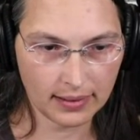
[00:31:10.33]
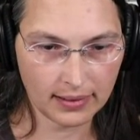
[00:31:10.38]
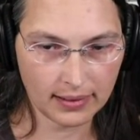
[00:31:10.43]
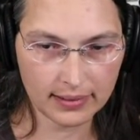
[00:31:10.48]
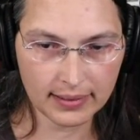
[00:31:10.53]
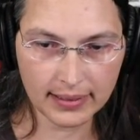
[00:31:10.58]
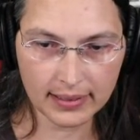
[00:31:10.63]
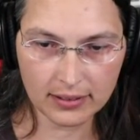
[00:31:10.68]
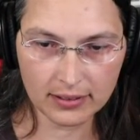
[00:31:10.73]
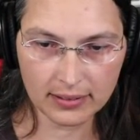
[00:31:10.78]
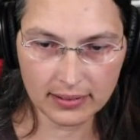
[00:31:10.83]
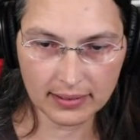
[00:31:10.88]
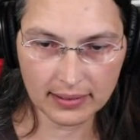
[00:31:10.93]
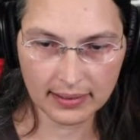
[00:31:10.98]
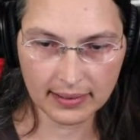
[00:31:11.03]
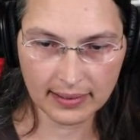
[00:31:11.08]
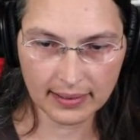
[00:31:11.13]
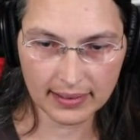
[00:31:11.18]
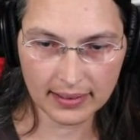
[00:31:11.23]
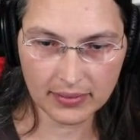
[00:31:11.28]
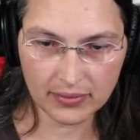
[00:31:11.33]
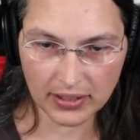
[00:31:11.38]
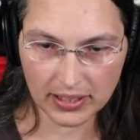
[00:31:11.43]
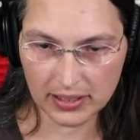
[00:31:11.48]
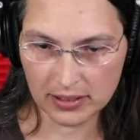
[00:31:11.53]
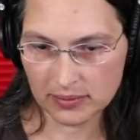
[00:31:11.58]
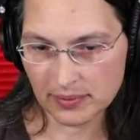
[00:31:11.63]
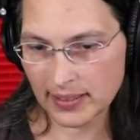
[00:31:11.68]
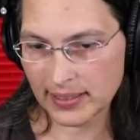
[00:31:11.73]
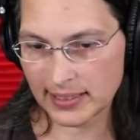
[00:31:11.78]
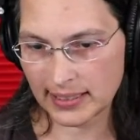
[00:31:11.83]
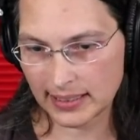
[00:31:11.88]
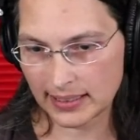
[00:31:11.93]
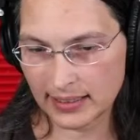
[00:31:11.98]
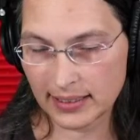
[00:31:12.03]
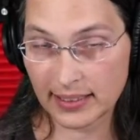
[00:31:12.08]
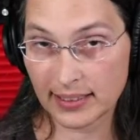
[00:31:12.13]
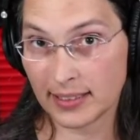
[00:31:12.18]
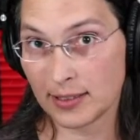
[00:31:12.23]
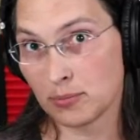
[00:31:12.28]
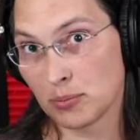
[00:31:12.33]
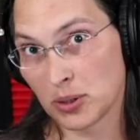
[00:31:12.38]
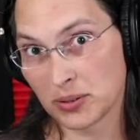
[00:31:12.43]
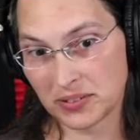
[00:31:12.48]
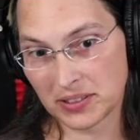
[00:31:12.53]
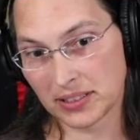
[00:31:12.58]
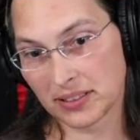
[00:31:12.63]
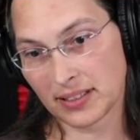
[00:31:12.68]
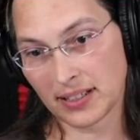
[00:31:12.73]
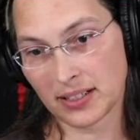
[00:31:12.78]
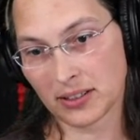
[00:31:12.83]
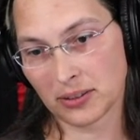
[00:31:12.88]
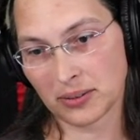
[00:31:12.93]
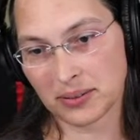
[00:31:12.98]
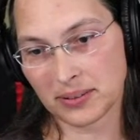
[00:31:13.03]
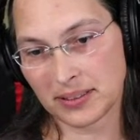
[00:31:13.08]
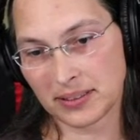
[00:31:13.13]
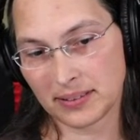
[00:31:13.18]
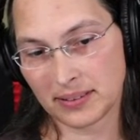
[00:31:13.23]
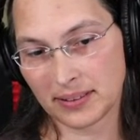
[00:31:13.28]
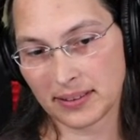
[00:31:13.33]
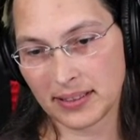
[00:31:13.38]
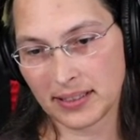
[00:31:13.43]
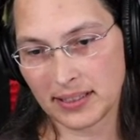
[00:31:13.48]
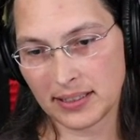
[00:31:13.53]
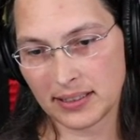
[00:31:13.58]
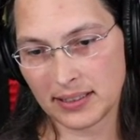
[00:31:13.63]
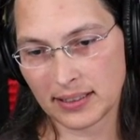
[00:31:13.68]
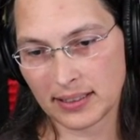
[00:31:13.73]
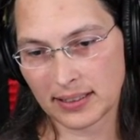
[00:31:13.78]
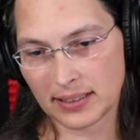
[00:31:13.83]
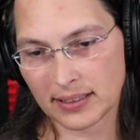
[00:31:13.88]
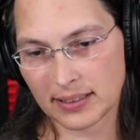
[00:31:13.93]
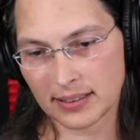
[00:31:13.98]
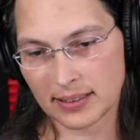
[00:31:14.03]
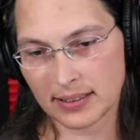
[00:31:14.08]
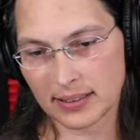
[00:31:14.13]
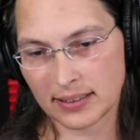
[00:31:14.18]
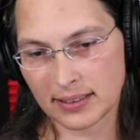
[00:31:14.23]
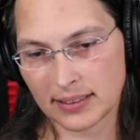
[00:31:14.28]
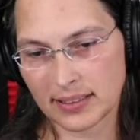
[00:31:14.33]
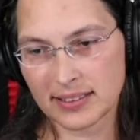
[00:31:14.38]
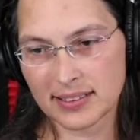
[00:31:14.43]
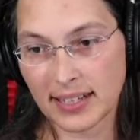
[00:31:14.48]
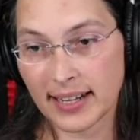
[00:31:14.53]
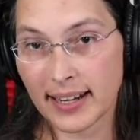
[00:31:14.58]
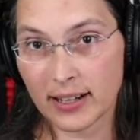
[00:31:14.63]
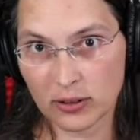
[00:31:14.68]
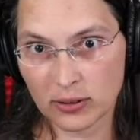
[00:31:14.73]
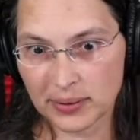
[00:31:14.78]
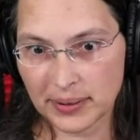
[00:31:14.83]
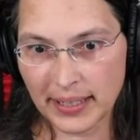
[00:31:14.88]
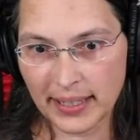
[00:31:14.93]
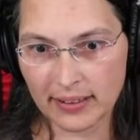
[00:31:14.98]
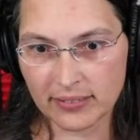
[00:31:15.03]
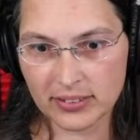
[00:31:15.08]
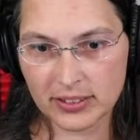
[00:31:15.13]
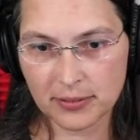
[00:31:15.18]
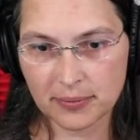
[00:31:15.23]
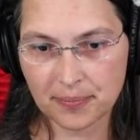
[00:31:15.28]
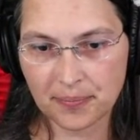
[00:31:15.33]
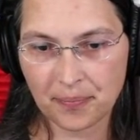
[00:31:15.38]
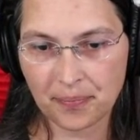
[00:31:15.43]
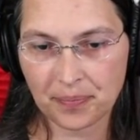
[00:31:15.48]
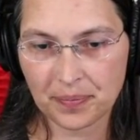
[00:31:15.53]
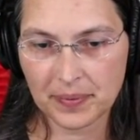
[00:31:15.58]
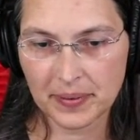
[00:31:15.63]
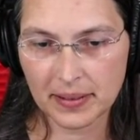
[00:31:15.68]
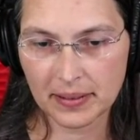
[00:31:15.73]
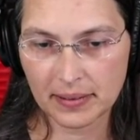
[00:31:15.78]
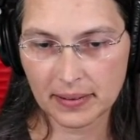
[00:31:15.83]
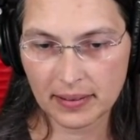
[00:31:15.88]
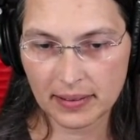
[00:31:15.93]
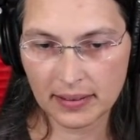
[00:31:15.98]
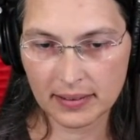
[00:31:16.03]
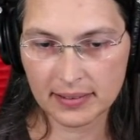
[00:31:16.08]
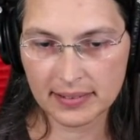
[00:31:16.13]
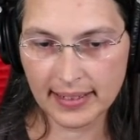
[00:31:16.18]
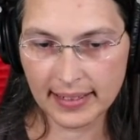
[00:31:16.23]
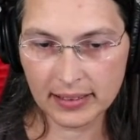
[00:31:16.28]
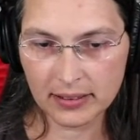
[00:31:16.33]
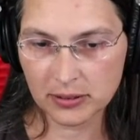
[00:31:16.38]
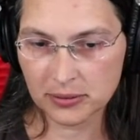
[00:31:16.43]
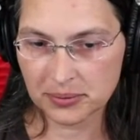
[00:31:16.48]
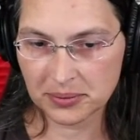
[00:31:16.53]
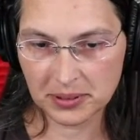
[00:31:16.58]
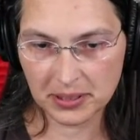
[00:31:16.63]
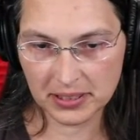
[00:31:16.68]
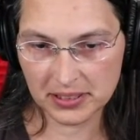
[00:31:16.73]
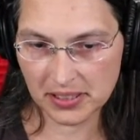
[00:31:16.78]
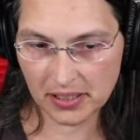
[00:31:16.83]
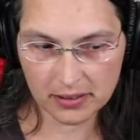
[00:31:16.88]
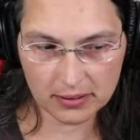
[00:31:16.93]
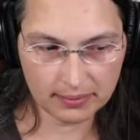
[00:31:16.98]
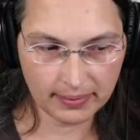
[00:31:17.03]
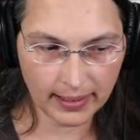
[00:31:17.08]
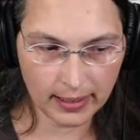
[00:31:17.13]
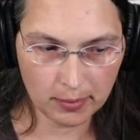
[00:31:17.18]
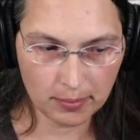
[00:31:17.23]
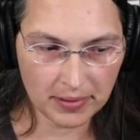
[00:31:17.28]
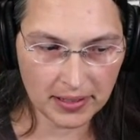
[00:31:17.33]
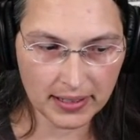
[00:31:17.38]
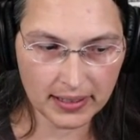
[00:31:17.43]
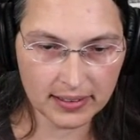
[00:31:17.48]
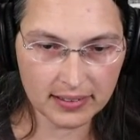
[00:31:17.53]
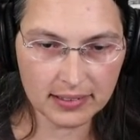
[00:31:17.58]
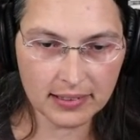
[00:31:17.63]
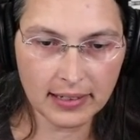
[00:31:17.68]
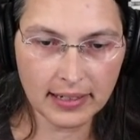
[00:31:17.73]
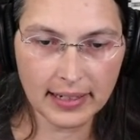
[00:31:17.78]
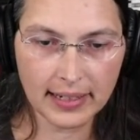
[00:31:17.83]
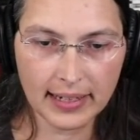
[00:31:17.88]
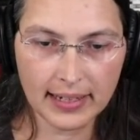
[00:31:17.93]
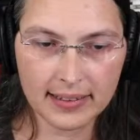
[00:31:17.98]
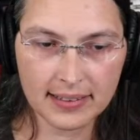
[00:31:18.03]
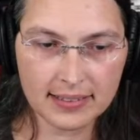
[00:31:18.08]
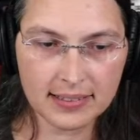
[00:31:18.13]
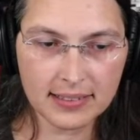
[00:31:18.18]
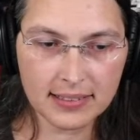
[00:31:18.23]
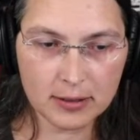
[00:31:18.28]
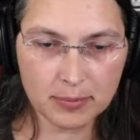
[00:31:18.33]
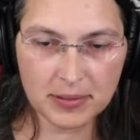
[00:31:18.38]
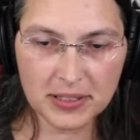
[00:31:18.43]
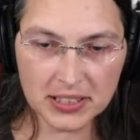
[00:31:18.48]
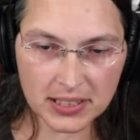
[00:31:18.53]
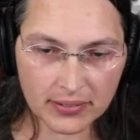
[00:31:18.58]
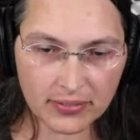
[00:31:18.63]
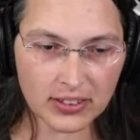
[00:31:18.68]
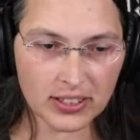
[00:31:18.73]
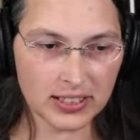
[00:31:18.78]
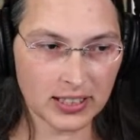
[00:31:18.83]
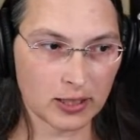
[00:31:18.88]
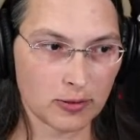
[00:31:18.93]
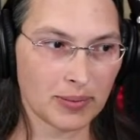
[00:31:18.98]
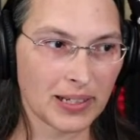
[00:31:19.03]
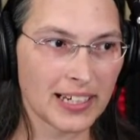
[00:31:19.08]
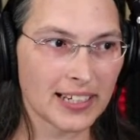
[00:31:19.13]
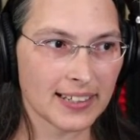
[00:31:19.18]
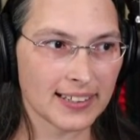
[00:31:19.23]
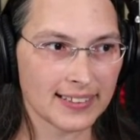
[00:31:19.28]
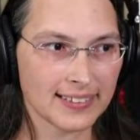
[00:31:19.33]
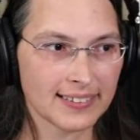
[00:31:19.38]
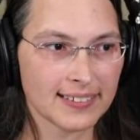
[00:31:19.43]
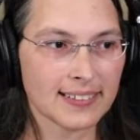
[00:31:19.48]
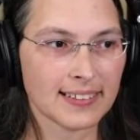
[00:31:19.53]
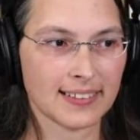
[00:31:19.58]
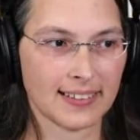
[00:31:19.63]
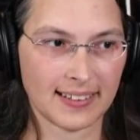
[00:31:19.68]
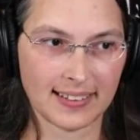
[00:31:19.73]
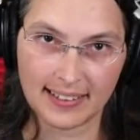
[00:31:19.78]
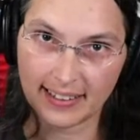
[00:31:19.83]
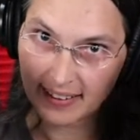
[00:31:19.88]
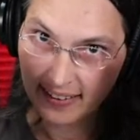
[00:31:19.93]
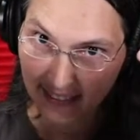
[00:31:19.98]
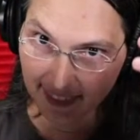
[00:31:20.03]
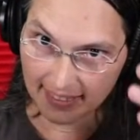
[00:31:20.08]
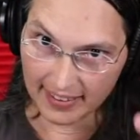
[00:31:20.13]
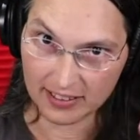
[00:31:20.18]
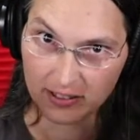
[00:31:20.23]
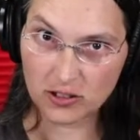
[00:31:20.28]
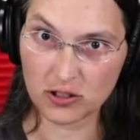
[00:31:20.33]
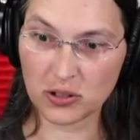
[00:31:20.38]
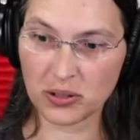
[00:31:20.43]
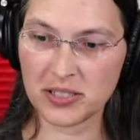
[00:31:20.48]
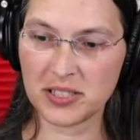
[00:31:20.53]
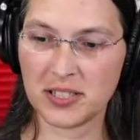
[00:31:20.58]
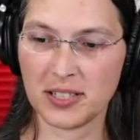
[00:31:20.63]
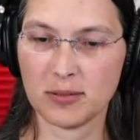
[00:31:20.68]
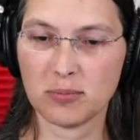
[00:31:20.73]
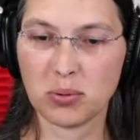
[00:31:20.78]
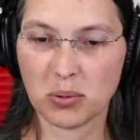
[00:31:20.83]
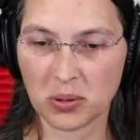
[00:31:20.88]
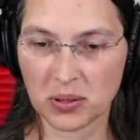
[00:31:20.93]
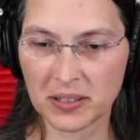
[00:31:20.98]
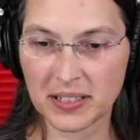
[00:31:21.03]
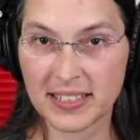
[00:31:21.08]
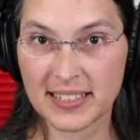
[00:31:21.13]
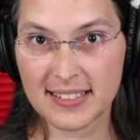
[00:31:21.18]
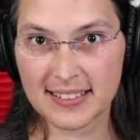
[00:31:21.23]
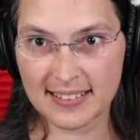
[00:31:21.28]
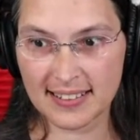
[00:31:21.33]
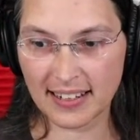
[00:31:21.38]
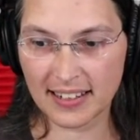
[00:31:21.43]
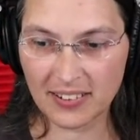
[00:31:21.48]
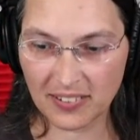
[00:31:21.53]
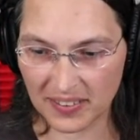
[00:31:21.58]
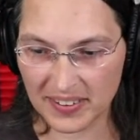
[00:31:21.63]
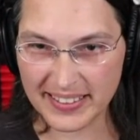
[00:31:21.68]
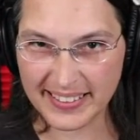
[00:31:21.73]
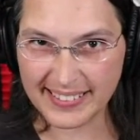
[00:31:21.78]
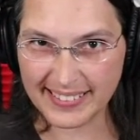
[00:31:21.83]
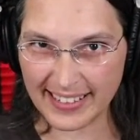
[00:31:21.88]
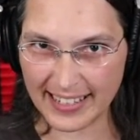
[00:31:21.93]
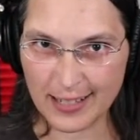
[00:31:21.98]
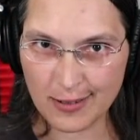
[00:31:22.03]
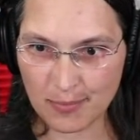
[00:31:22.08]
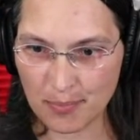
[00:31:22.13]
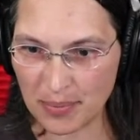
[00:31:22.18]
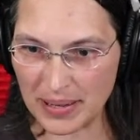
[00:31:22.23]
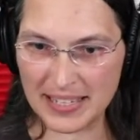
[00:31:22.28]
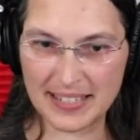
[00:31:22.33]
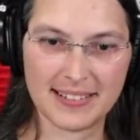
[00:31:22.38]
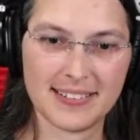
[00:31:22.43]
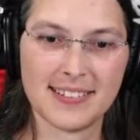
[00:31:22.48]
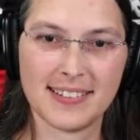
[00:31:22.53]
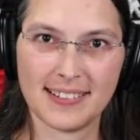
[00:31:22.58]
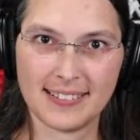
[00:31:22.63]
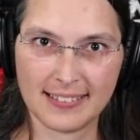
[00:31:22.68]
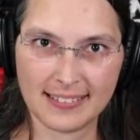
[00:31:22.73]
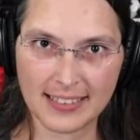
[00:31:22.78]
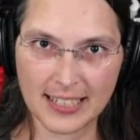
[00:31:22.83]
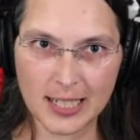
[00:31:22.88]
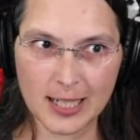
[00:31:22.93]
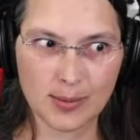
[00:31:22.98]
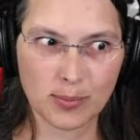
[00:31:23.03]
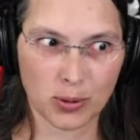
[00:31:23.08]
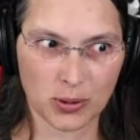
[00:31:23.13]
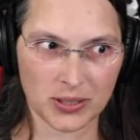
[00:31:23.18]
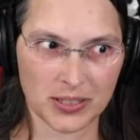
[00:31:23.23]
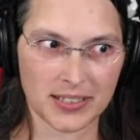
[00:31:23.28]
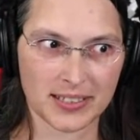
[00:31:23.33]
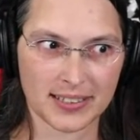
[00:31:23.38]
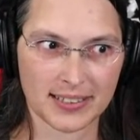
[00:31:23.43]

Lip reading: Now, if I hit the right key, it moves the arrow, it does an arrow left. Down does other random things, and this is specifically because this joystick port is sitting on the same pins as the keyboard.